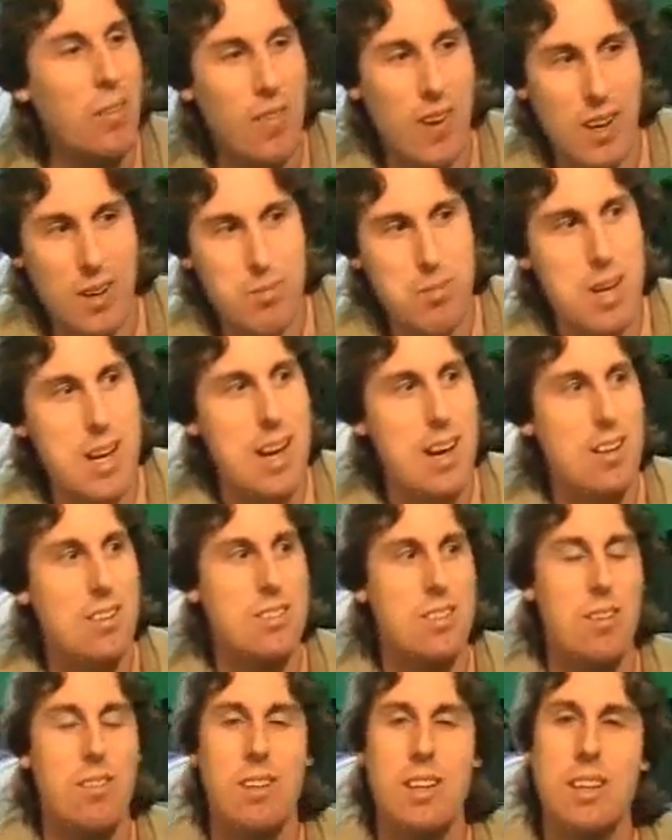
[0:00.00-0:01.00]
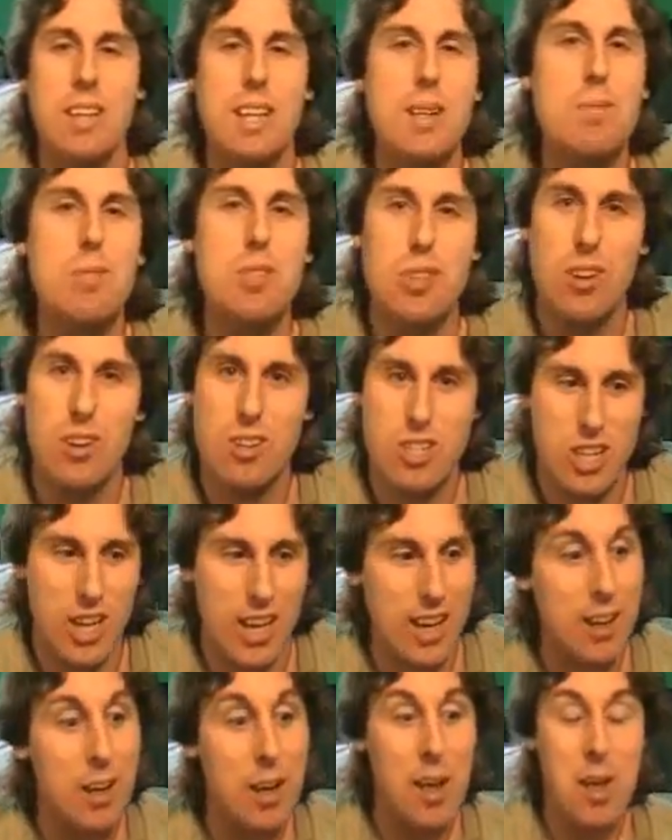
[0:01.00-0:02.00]
around my house. I want to keep
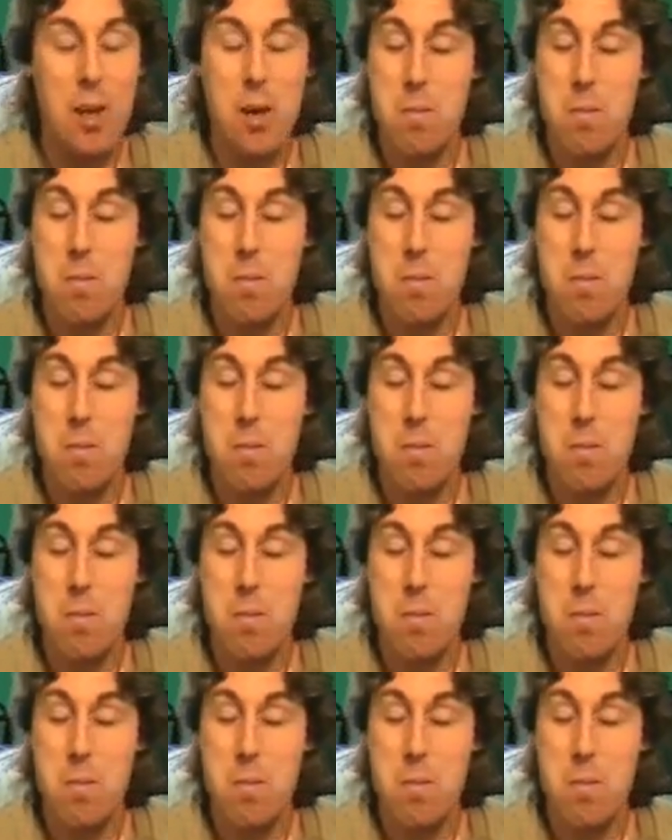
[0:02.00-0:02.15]
charging it.